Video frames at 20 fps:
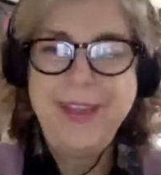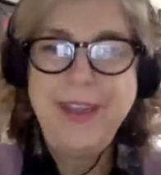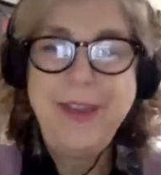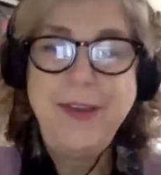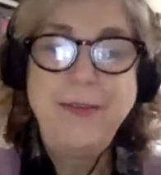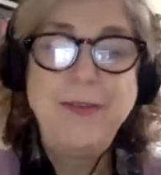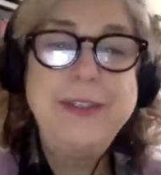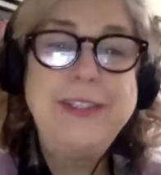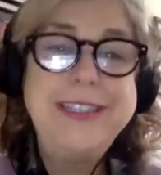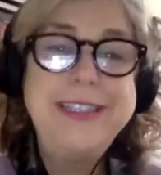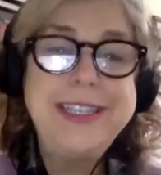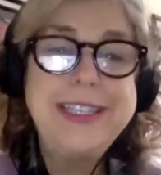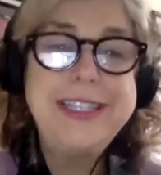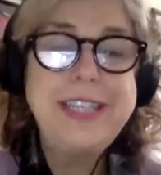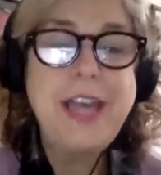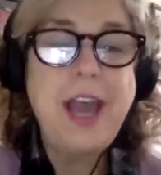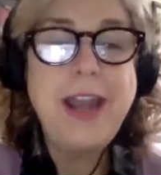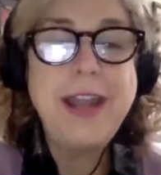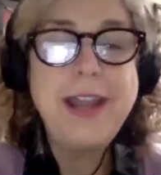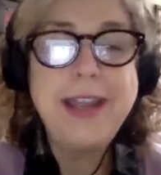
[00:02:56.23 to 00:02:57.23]
Which is
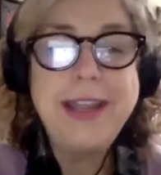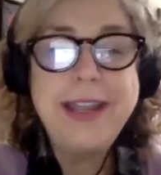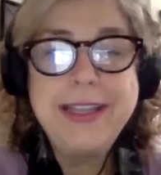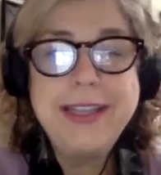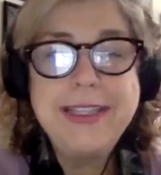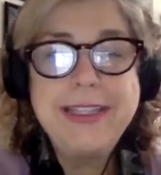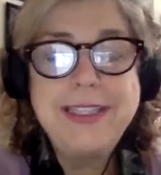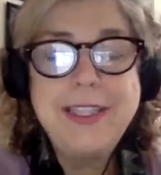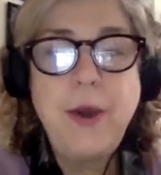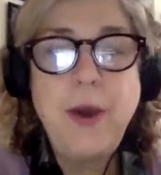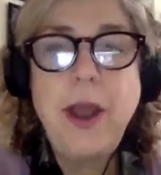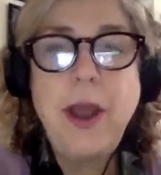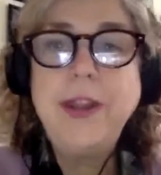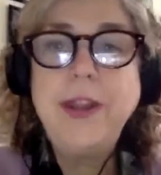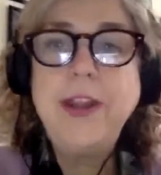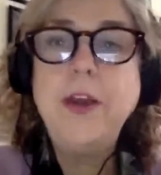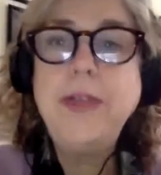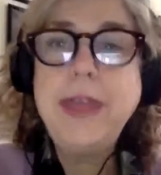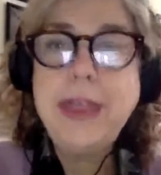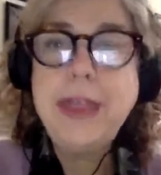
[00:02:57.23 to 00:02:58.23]
exciting. And so I
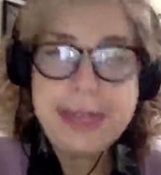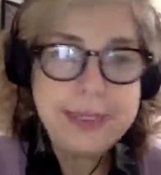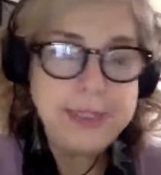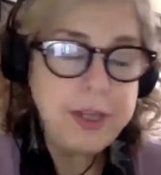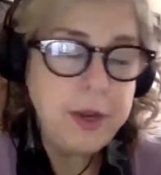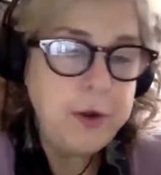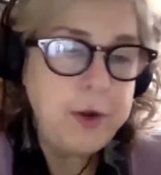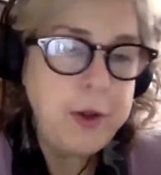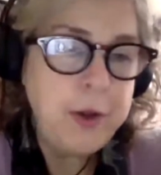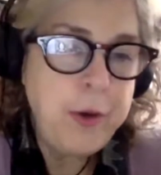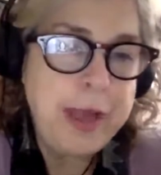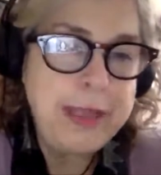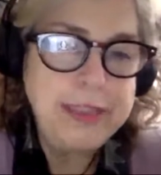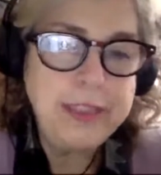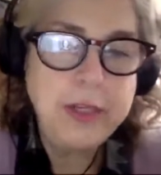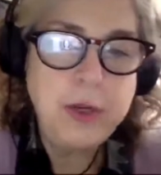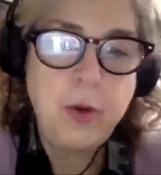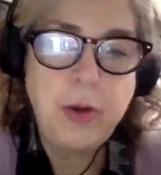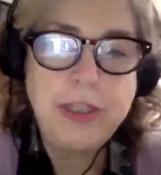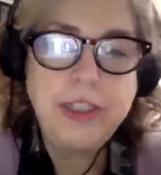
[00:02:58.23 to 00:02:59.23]
know that Antonio has a
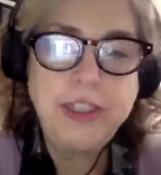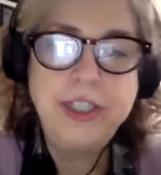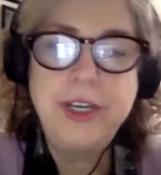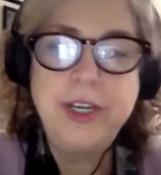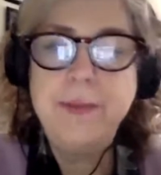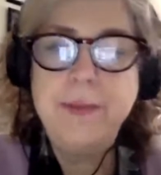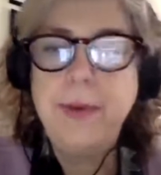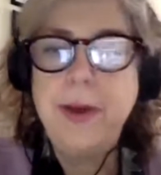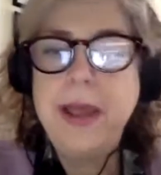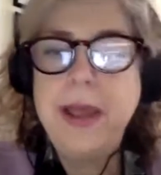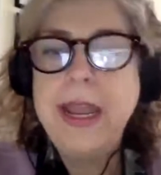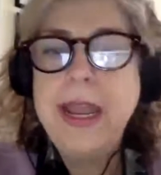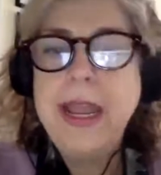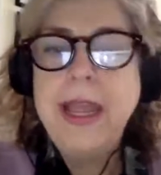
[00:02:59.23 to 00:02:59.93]
question, but